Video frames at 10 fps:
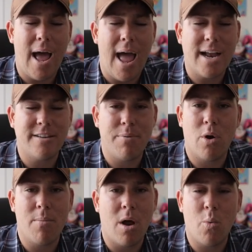active
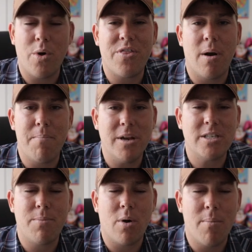Pokemon with their
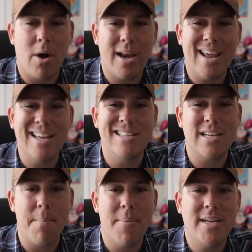benched Pokemon is
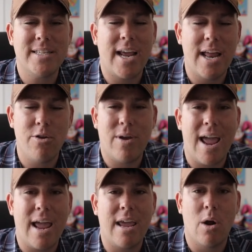amazing and you
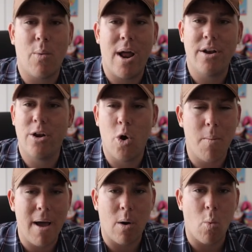can't get around it no
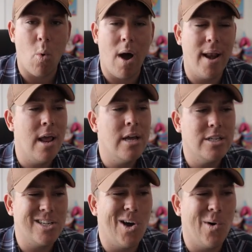matter what.
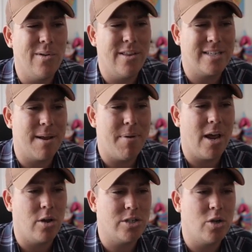So this can be a
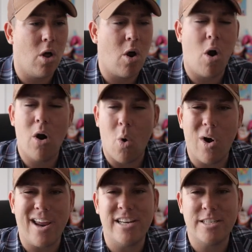good stall card, or
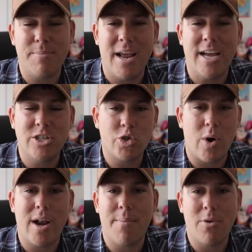it can just be a
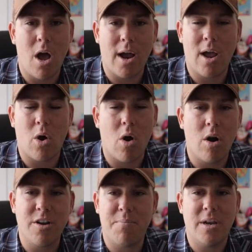straight up knockout
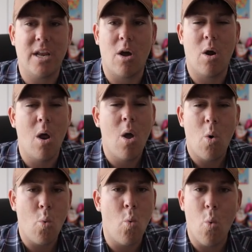card depending on
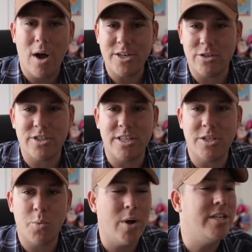what your
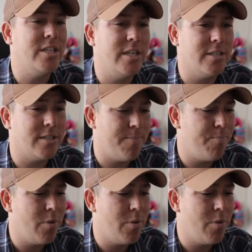situation is.